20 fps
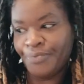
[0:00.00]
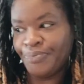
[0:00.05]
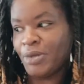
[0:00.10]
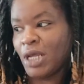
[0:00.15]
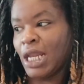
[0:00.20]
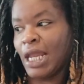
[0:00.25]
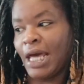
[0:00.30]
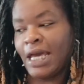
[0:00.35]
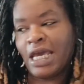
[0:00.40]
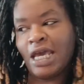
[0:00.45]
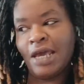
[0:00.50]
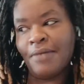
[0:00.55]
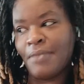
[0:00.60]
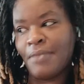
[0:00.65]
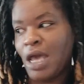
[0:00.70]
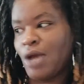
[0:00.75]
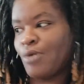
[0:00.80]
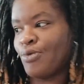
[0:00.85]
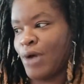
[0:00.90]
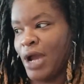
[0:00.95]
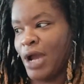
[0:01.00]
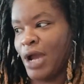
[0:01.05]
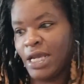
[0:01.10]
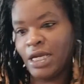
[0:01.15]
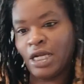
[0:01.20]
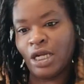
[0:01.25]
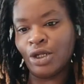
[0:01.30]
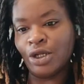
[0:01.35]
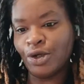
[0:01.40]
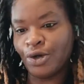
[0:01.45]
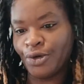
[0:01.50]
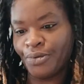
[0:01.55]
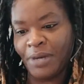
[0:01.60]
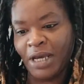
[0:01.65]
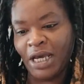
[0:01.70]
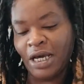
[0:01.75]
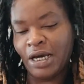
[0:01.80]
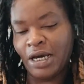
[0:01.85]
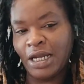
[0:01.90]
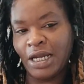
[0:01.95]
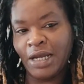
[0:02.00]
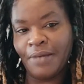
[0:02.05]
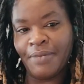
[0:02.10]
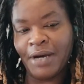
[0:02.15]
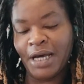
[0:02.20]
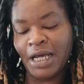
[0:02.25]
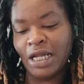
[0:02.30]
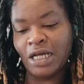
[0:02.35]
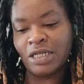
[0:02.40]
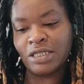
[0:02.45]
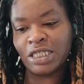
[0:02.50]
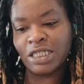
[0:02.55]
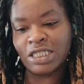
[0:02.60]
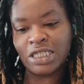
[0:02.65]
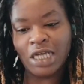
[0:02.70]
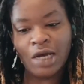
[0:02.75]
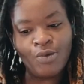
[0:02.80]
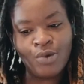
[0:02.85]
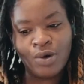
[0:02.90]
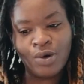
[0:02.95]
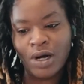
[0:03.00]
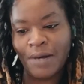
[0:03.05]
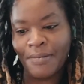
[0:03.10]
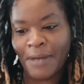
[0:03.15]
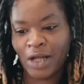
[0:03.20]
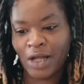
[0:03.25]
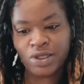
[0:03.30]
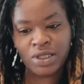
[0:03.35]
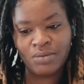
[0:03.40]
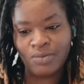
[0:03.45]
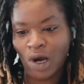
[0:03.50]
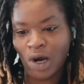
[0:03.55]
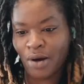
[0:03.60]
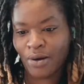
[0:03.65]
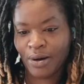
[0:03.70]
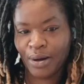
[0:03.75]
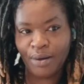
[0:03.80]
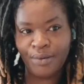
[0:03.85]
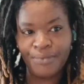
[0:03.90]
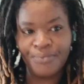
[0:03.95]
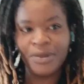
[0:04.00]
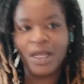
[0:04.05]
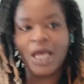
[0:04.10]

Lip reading: like, it may rain a little bit, honey, but the sun will come out tomorrow.